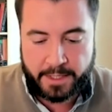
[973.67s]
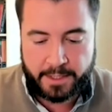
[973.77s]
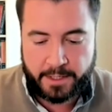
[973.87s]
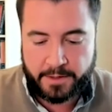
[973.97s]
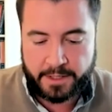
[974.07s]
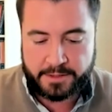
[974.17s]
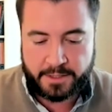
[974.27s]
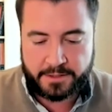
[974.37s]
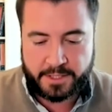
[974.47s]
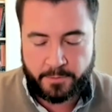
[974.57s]
you know,
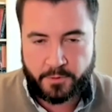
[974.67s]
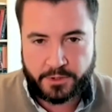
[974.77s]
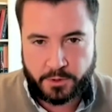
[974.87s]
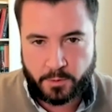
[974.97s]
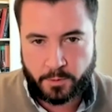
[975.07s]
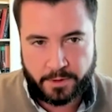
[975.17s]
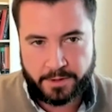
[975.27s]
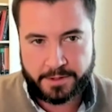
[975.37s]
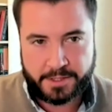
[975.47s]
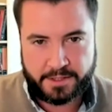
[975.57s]
there's there's some threshold
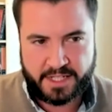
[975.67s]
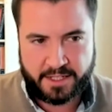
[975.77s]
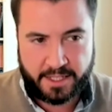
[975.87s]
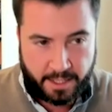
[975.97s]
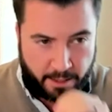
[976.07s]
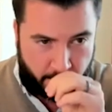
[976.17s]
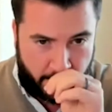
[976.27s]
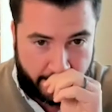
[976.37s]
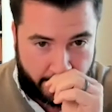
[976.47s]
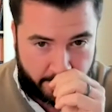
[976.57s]
where I'll start saying like, oh
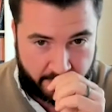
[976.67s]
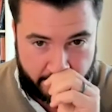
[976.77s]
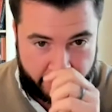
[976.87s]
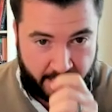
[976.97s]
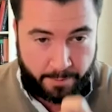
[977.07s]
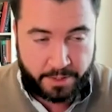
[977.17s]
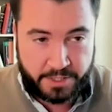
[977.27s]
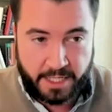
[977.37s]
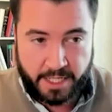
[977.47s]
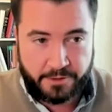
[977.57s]
wow, I can't believe it used that
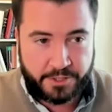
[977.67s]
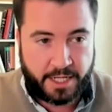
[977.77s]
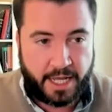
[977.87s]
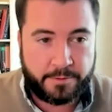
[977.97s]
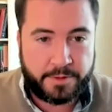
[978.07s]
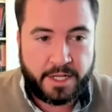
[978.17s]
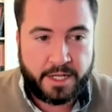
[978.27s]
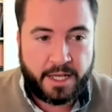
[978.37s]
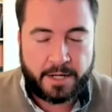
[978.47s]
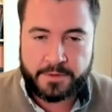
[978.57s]
much energy. I don't
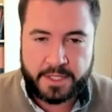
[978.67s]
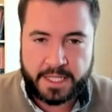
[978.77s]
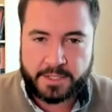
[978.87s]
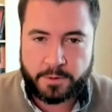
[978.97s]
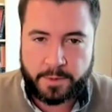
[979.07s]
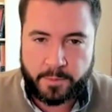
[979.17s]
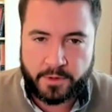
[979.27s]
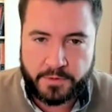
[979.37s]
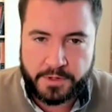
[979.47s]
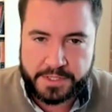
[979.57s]
I don't think that's what
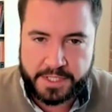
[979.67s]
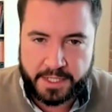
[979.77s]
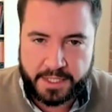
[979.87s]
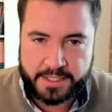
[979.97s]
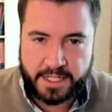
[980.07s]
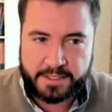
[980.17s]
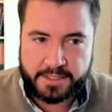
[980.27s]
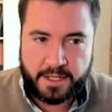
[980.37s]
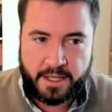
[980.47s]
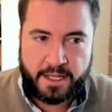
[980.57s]
people are focused on these days.